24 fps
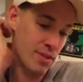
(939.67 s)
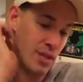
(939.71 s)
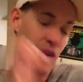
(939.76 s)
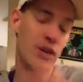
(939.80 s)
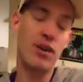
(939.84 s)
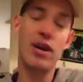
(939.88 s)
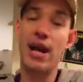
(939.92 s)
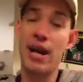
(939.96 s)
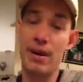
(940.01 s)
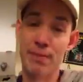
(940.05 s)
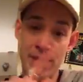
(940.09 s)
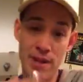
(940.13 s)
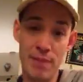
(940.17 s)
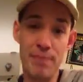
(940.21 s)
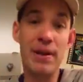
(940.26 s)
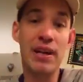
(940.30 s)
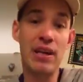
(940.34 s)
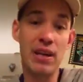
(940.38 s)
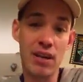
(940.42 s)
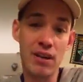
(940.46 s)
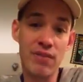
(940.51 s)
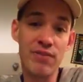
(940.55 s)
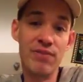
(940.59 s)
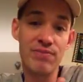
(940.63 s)
All right, I'm gonna
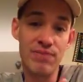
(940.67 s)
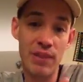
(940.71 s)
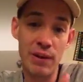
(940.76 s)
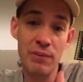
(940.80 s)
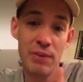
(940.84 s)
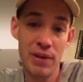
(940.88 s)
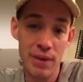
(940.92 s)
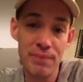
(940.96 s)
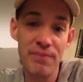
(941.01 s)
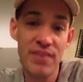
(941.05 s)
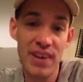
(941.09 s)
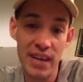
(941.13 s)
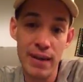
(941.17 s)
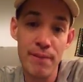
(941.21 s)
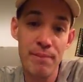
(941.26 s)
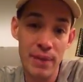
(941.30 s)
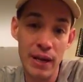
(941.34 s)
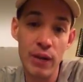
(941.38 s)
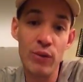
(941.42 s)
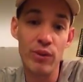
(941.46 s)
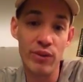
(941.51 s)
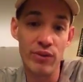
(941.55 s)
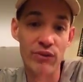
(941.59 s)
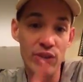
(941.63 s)
fucking
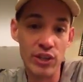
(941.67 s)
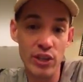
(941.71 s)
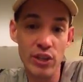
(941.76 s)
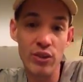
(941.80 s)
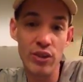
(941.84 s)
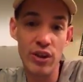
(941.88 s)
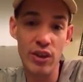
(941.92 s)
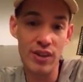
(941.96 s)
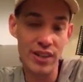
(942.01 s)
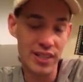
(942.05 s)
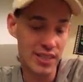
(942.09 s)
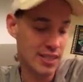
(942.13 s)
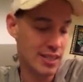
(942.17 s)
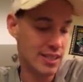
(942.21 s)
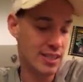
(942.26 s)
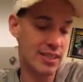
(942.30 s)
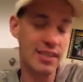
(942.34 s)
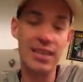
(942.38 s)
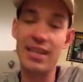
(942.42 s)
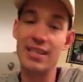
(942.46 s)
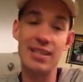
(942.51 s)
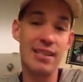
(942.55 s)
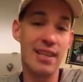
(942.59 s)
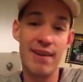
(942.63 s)
pick one for you though.
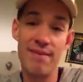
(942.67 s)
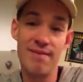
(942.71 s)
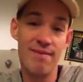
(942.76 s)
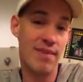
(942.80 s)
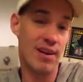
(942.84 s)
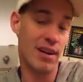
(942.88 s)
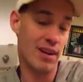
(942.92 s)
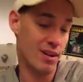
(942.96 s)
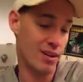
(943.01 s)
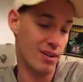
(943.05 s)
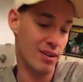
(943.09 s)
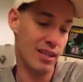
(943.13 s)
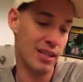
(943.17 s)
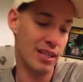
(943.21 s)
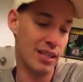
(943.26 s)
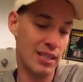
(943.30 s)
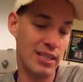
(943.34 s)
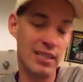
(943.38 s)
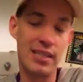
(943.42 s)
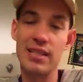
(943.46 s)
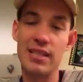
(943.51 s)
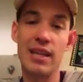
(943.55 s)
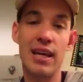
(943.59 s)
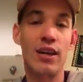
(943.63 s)
That's not fair. Like
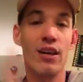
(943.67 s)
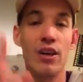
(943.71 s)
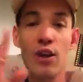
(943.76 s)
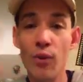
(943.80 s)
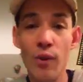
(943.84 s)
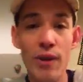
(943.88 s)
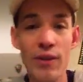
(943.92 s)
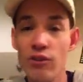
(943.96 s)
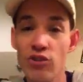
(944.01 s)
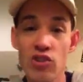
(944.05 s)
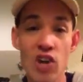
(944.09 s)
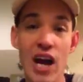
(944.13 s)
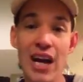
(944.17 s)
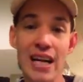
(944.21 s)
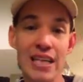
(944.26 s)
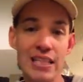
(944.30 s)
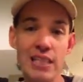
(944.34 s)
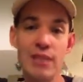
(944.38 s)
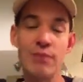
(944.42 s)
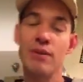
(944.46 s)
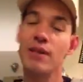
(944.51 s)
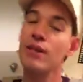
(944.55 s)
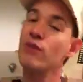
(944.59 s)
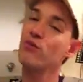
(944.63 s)
this is, I don't know why they're talking
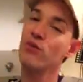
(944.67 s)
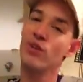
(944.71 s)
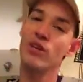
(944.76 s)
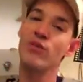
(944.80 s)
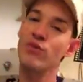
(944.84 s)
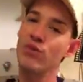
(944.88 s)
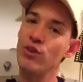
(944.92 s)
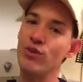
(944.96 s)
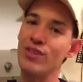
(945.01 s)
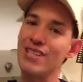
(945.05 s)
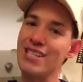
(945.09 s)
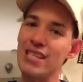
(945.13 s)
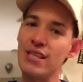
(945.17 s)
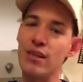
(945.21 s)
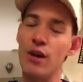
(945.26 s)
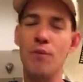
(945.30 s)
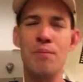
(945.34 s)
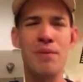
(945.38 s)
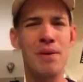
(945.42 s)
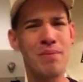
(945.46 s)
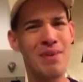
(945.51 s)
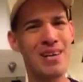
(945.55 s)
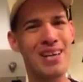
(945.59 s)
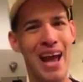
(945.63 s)
to me in front of you. This, or
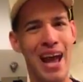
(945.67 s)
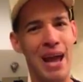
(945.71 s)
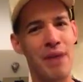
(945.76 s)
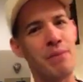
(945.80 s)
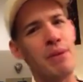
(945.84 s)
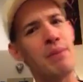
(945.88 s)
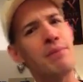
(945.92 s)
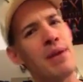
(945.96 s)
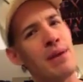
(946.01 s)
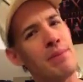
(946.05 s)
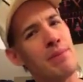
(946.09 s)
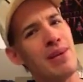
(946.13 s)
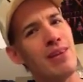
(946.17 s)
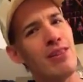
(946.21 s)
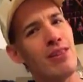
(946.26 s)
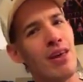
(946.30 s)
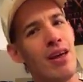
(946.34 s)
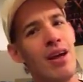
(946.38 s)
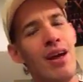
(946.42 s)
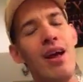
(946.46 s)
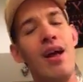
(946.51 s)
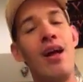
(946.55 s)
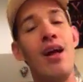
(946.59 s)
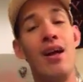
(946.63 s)
maybe, I mean, maybe
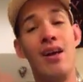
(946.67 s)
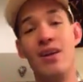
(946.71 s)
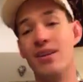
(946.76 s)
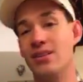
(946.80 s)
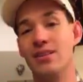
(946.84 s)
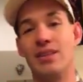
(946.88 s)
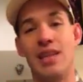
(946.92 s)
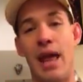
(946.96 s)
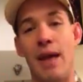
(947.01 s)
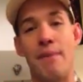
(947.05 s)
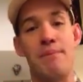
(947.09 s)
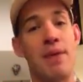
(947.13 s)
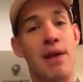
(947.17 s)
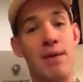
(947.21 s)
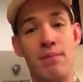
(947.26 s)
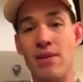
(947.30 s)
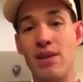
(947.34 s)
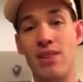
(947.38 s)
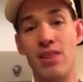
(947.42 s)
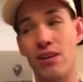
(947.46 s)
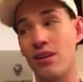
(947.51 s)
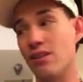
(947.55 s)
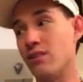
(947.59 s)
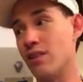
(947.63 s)

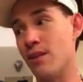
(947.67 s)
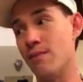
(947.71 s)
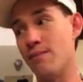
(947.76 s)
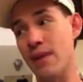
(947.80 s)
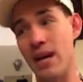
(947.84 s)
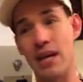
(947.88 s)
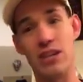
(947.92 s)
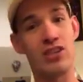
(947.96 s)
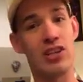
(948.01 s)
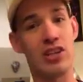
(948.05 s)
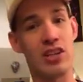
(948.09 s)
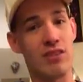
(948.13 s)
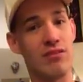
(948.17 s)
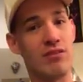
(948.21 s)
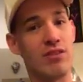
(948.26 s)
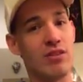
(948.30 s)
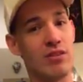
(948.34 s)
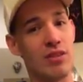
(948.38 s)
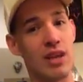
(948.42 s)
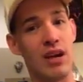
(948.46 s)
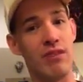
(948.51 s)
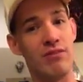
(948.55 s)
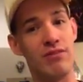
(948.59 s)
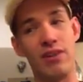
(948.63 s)
the magic of
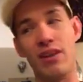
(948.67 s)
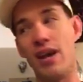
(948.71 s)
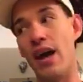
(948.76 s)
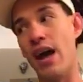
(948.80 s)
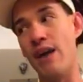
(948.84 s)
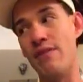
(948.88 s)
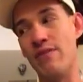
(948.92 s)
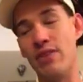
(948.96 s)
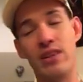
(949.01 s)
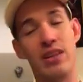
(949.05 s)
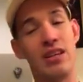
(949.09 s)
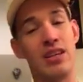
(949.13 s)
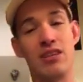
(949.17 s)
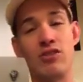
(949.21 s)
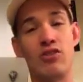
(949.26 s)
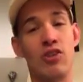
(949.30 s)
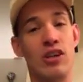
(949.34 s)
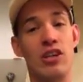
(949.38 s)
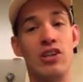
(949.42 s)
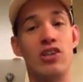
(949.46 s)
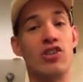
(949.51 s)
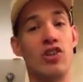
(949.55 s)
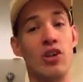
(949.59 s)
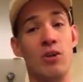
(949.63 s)
the everything is
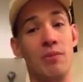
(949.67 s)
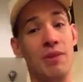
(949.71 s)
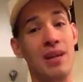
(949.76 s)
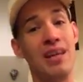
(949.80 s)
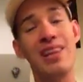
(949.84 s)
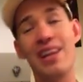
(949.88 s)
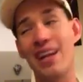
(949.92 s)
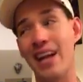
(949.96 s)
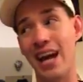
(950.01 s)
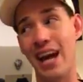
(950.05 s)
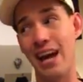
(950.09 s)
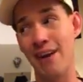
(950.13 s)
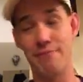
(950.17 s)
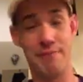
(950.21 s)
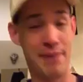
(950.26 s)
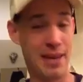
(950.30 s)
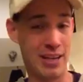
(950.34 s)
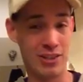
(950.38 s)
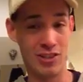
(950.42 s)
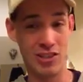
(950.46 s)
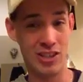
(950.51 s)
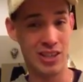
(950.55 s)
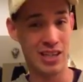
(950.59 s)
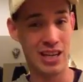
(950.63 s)
trying to show me that I have
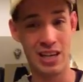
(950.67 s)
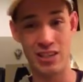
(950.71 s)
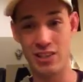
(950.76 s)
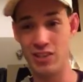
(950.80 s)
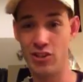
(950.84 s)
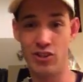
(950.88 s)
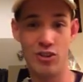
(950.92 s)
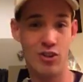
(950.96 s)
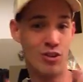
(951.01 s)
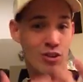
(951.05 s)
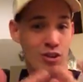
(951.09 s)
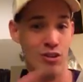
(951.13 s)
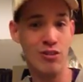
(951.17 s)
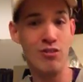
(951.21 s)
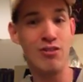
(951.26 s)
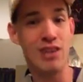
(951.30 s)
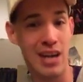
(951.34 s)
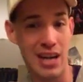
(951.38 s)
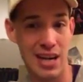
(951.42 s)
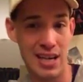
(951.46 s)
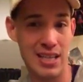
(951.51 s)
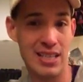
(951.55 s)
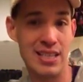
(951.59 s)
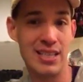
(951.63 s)
magic, and to show you
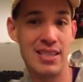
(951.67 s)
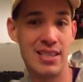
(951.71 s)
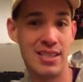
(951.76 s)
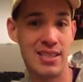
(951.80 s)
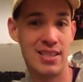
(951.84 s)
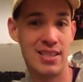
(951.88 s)
guys